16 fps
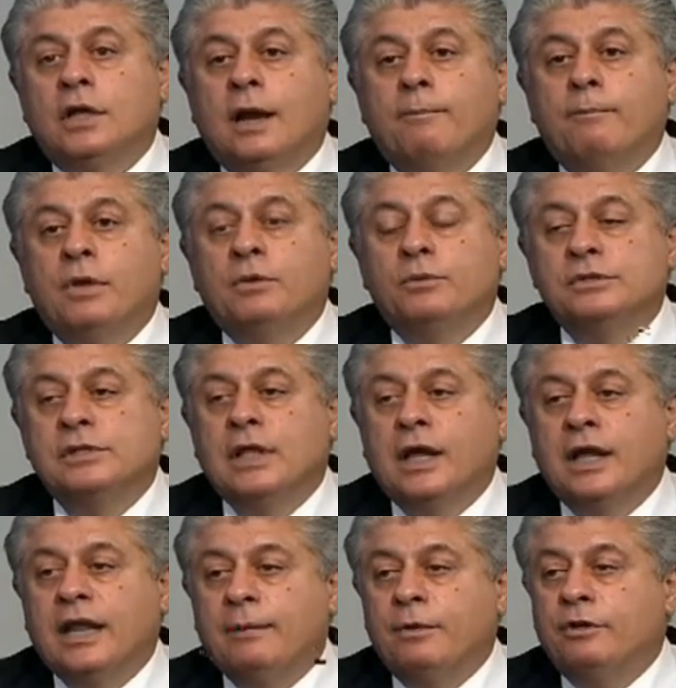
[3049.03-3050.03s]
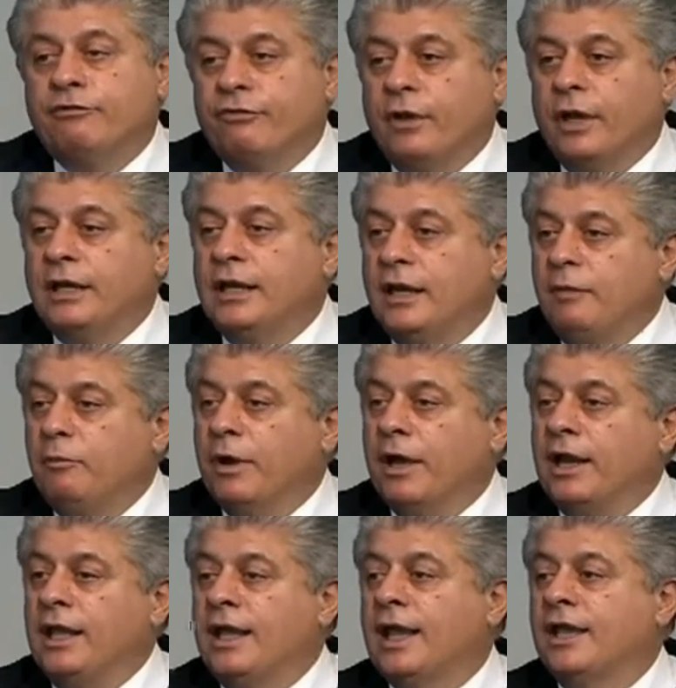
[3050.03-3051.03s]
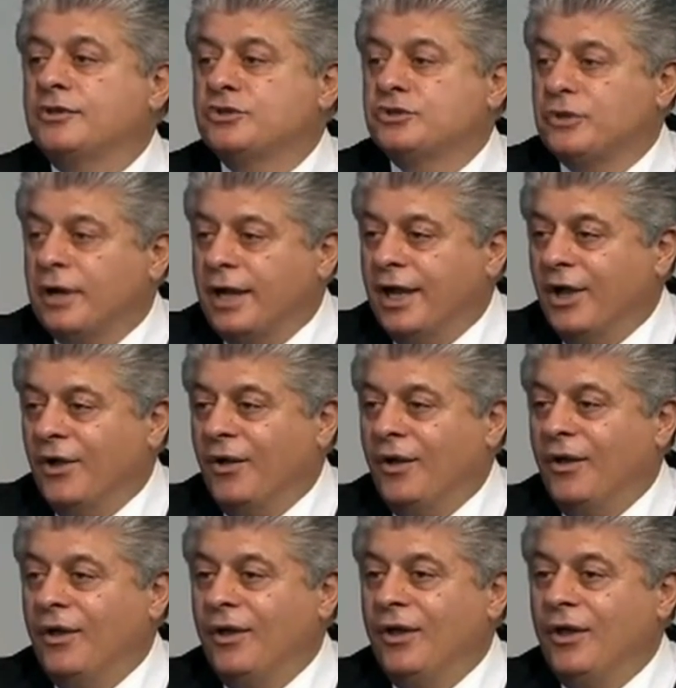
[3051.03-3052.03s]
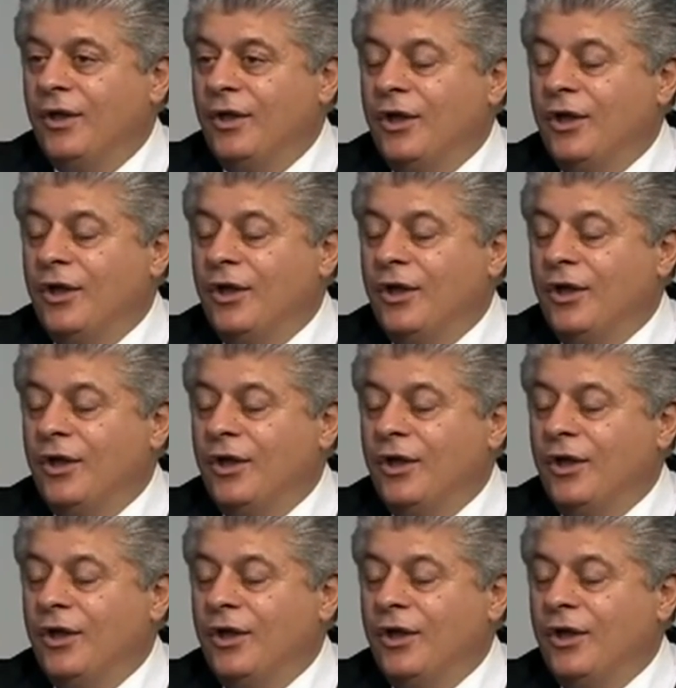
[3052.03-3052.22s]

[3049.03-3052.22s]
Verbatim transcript: Government was not able to find anybody at trial